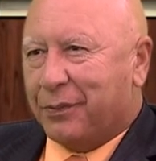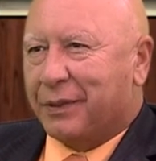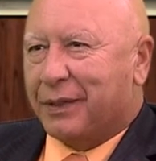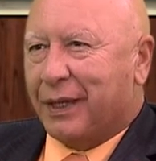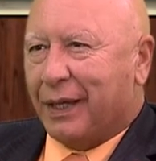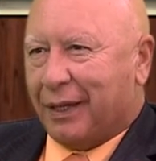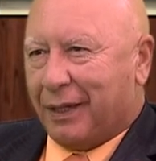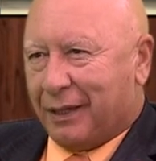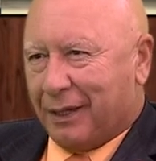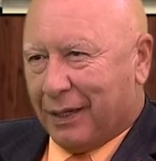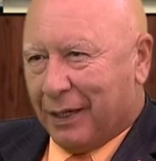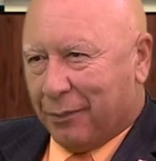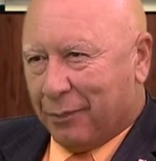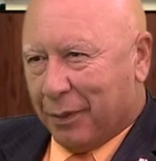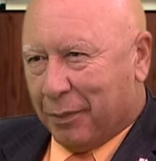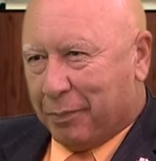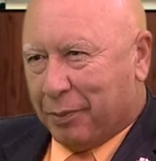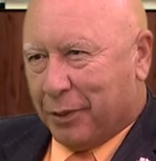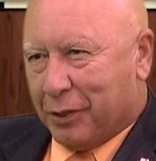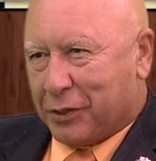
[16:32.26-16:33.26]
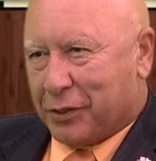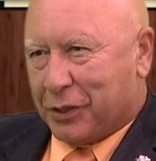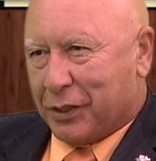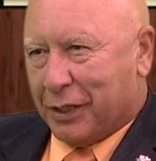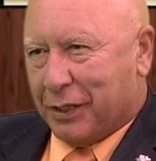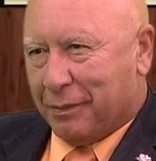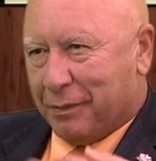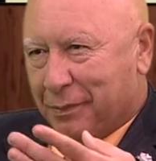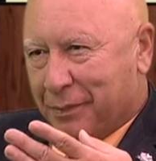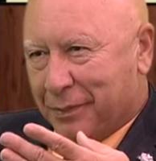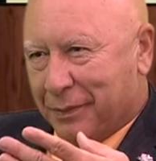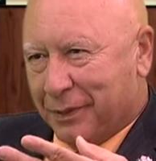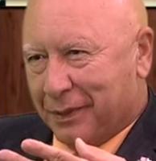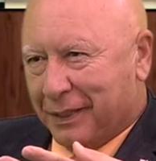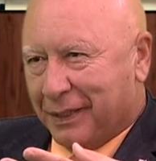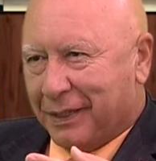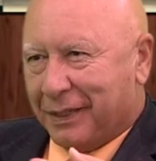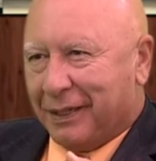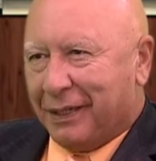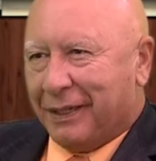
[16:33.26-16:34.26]
Yeah, and we're pushing them.
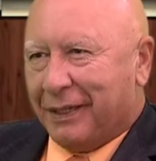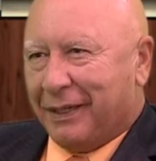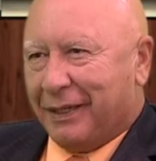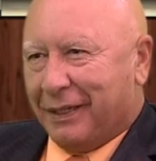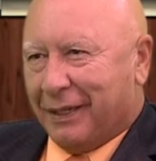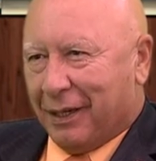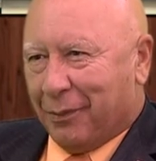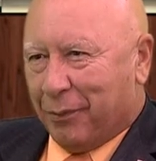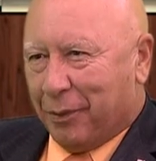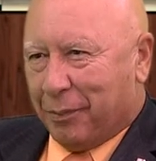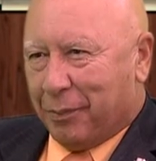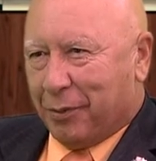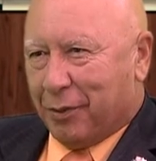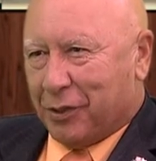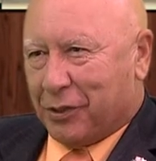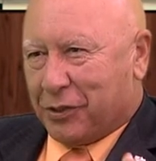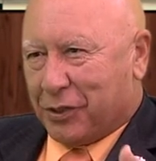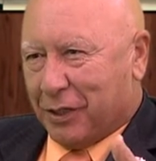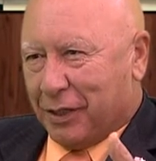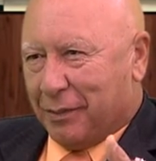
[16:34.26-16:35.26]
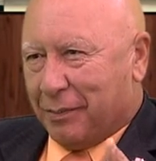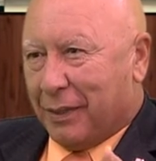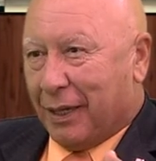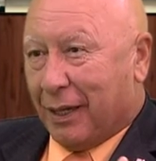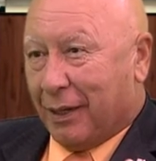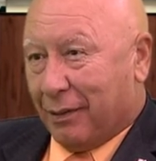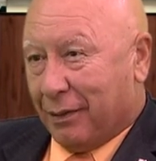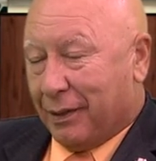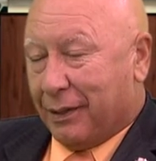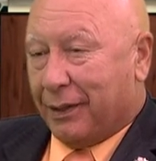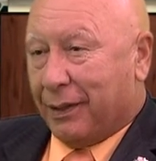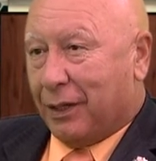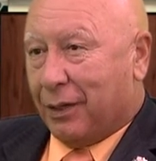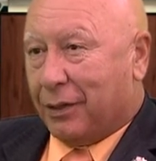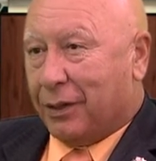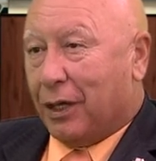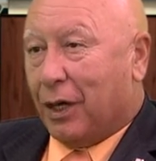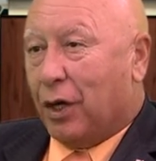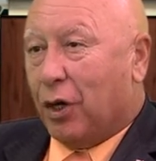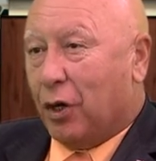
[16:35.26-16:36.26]
And we're pushing them now.
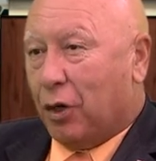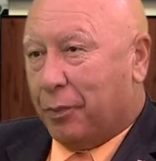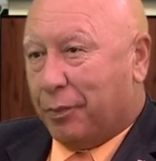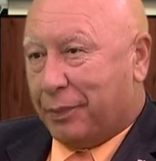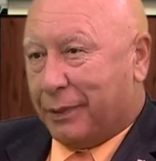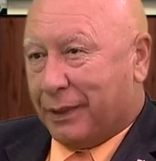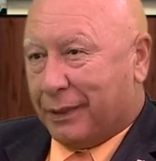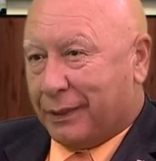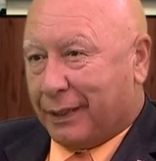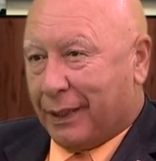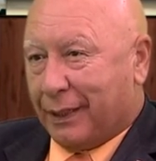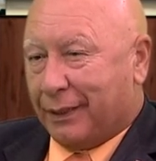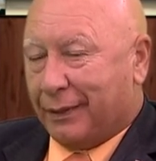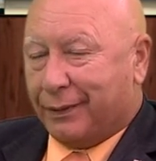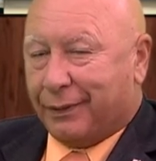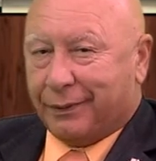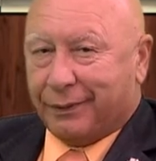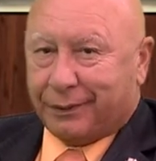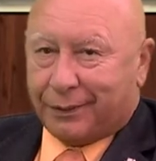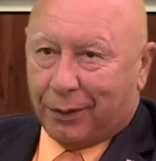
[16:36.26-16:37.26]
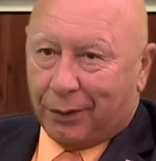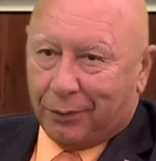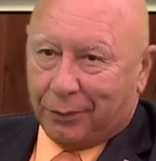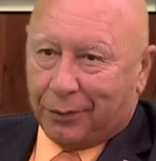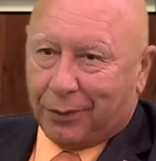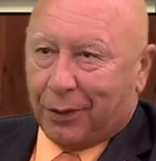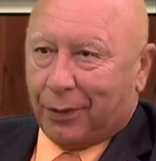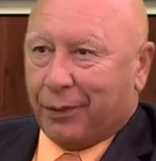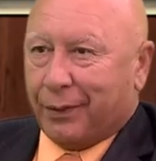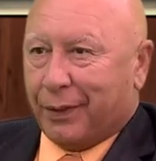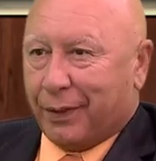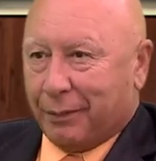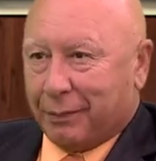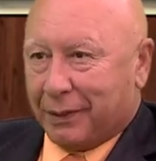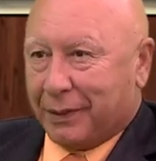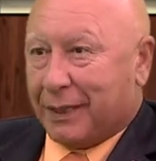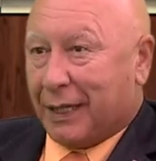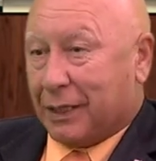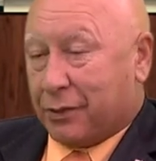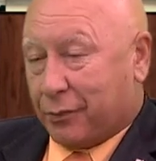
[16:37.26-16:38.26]
You hope that they don't go there,
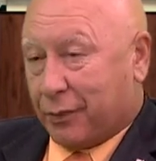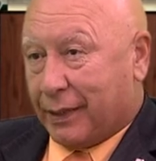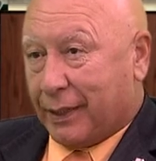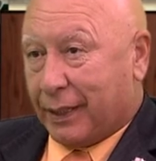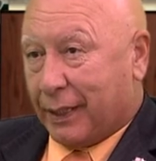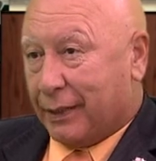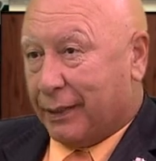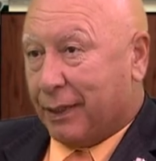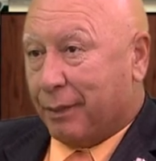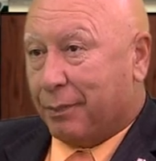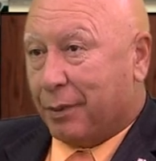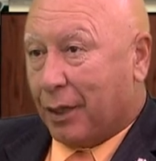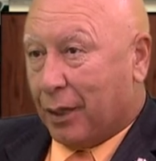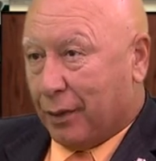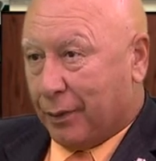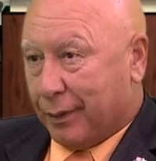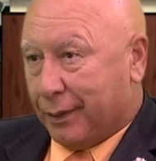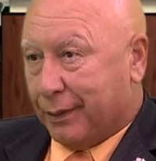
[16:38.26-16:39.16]
but that's where they end up going.